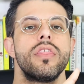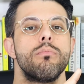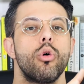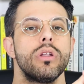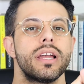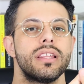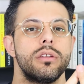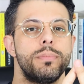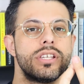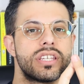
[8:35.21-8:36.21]
They're more
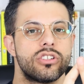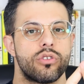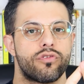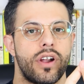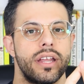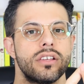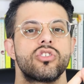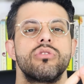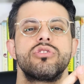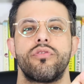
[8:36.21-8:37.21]
likely to be schizophrenic.
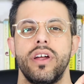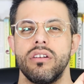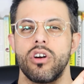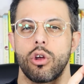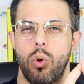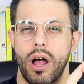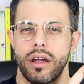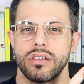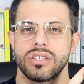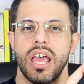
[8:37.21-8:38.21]
Schizophrenia
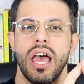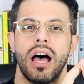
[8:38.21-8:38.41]
requires